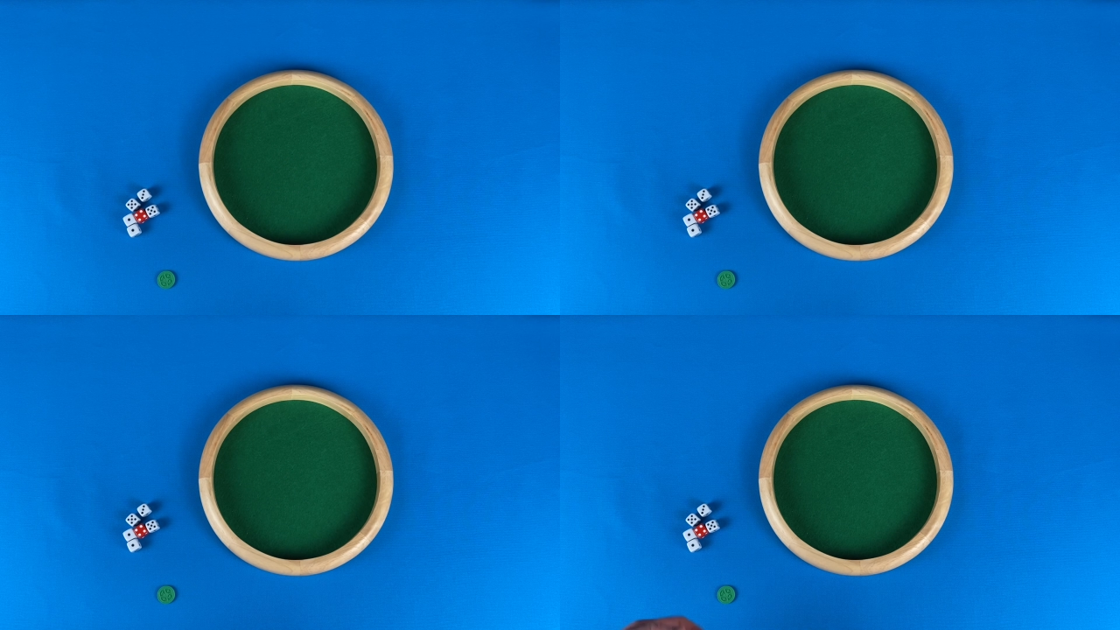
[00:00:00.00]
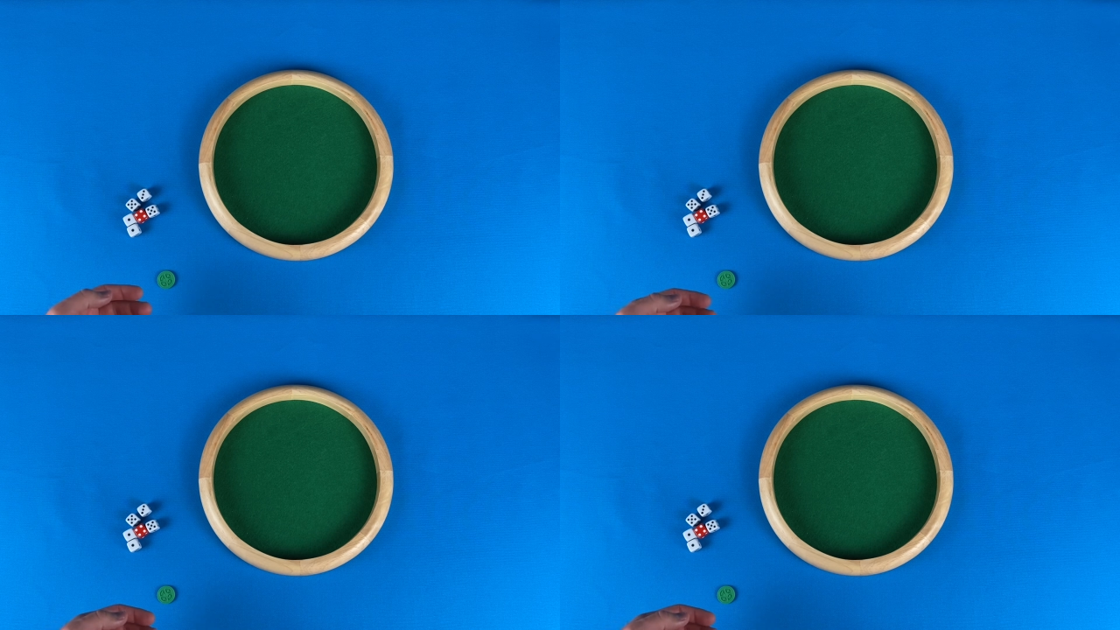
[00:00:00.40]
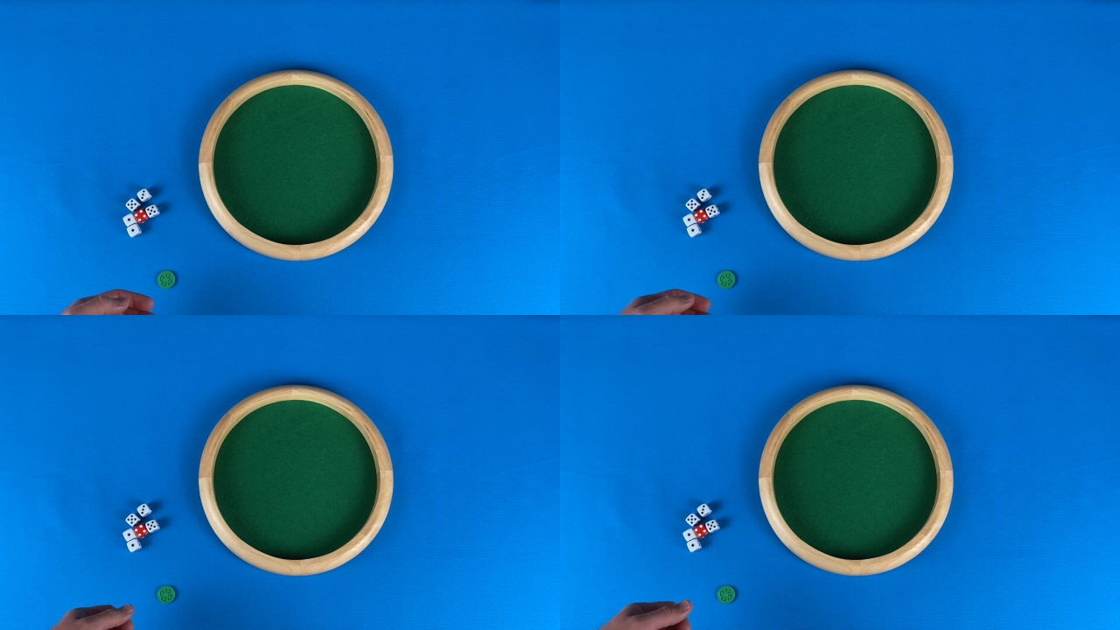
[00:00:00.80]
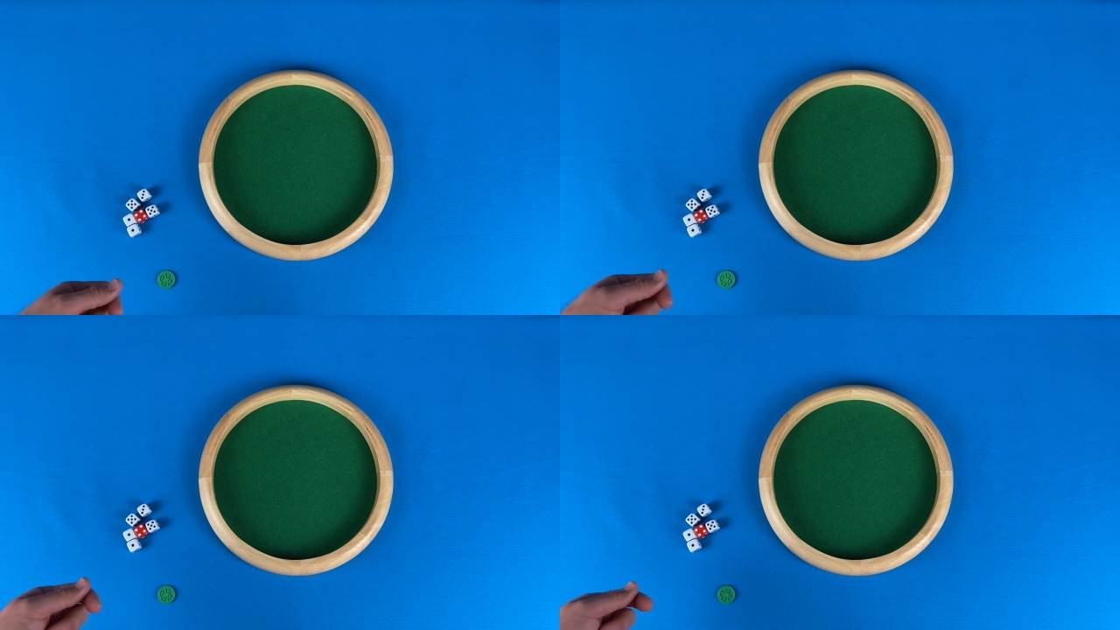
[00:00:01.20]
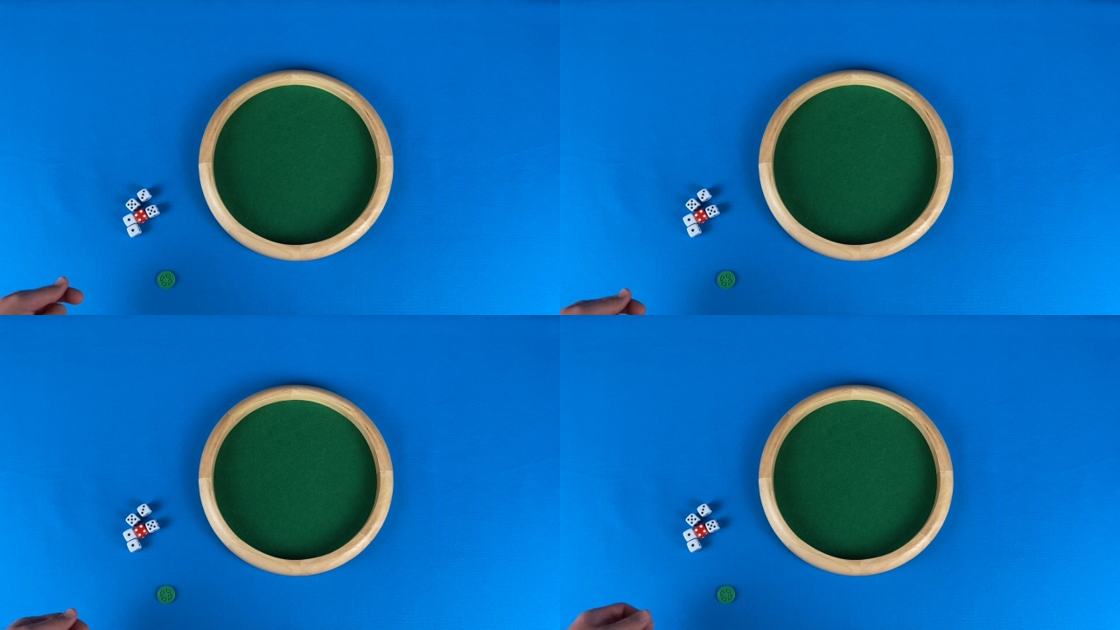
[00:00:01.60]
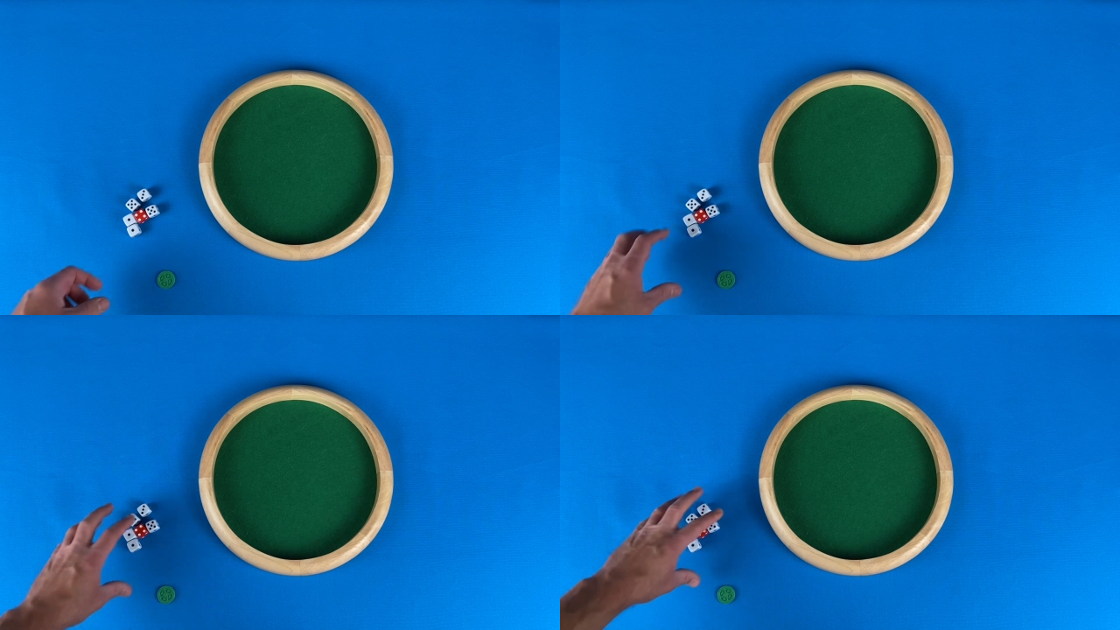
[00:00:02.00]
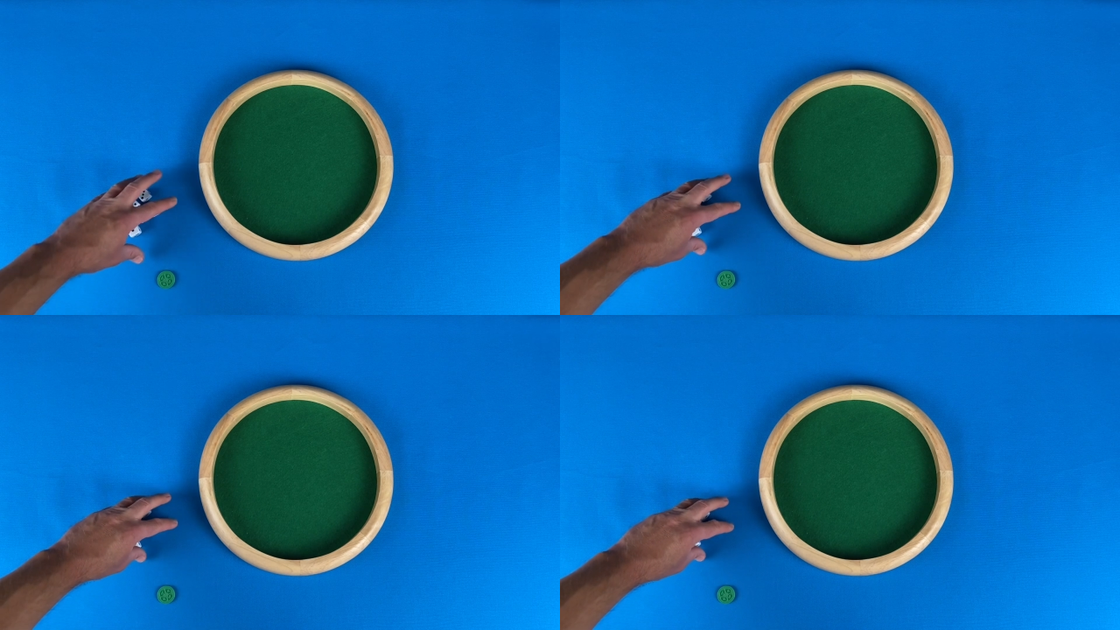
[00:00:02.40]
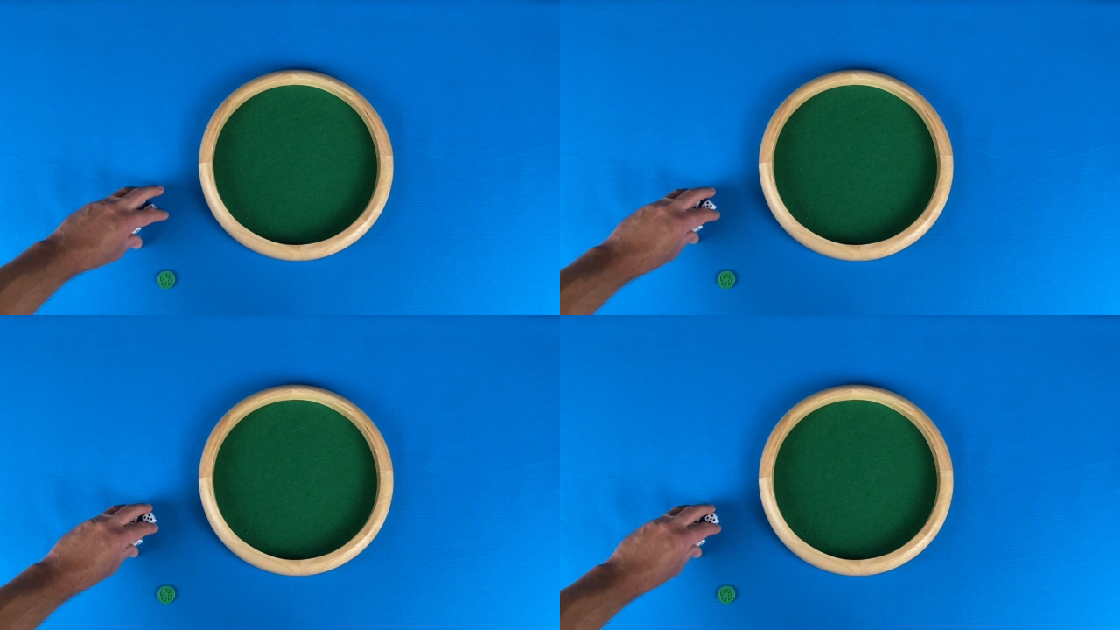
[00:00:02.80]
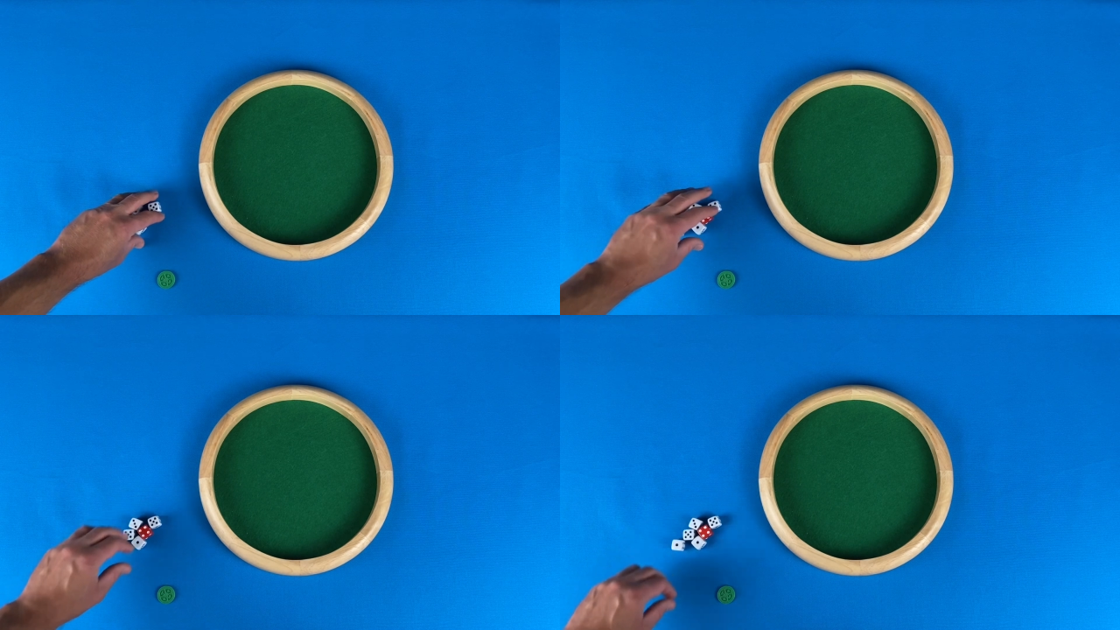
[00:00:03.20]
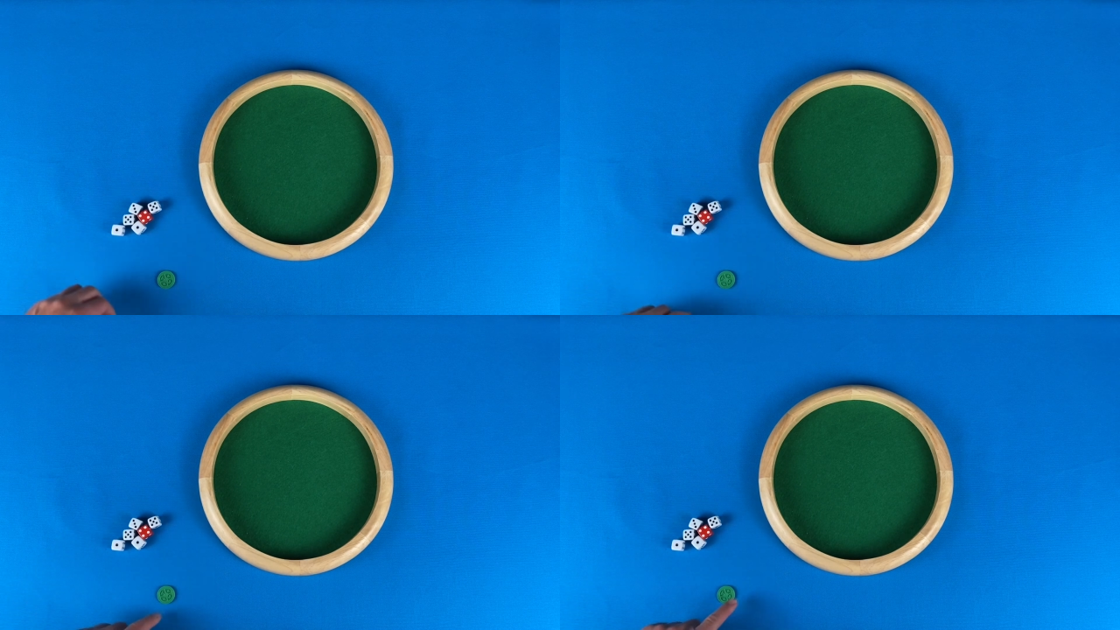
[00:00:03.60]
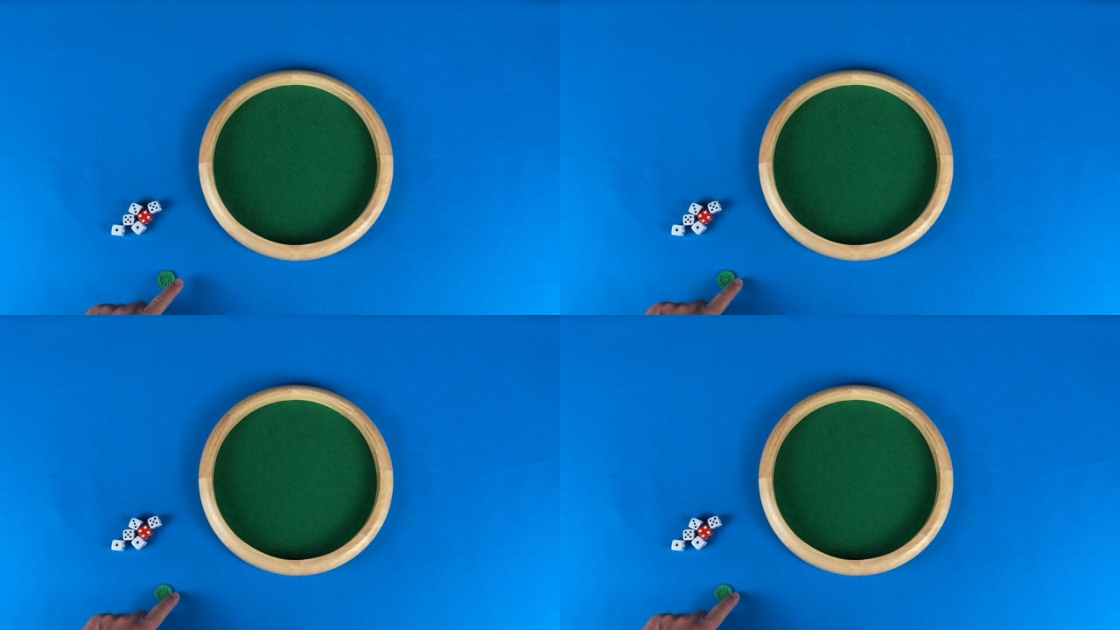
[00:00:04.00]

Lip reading: Nobody's mouth can be seen.